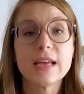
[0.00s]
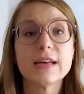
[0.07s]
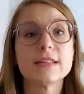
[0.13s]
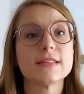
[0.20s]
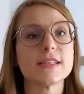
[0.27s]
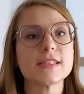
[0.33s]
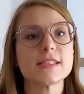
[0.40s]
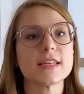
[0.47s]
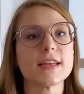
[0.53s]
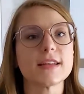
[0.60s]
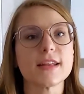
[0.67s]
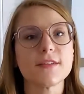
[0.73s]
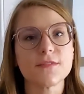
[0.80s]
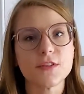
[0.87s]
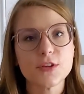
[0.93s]
Listen,
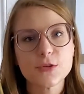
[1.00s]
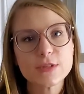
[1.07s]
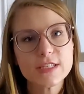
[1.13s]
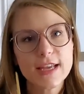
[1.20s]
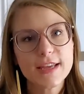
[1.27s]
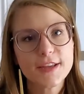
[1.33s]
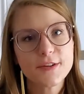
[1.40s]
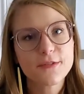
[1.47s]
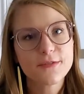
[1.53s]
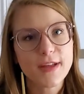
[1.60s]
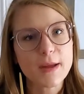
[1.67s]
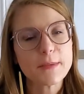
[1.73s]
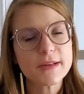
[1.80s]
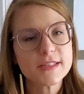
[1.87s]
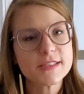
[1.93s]
if you take your
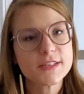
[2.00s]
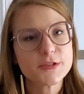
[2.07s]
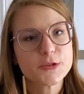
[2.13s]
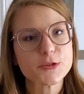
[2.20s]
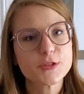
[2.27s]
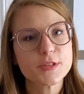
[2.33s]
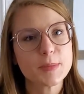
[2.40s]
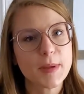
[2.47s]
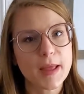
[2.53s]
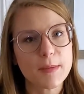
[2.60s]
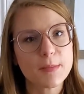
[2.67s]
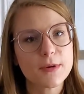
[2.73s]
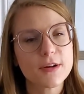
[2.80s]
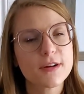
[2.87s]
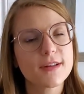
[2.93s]
fabric scissors to
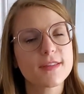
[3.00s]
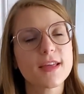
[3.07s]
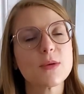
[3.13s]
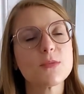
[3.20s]
paper, they